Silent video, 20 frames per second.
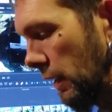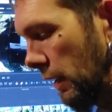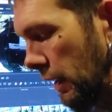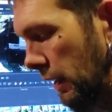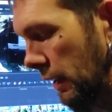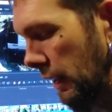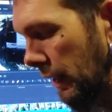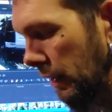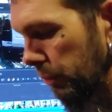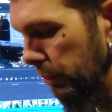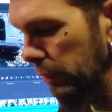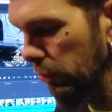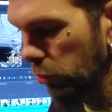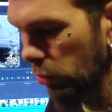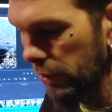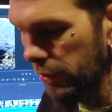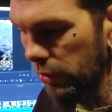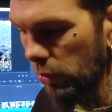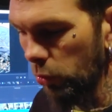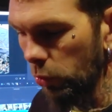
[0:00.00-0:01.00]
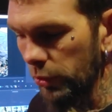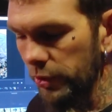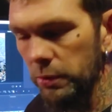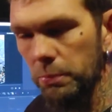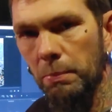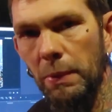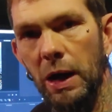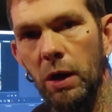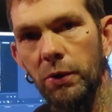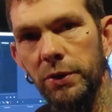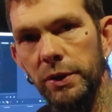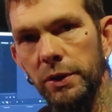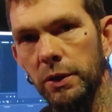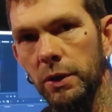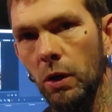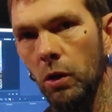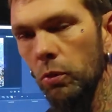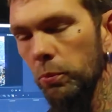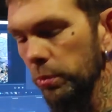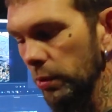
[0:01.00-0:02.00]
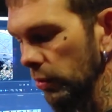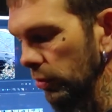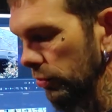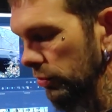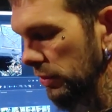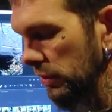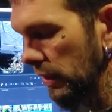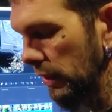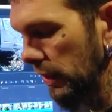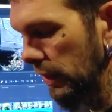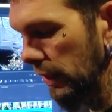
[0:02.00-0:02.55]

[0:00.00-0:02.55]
A lot of people want to know where you mount your GoPros.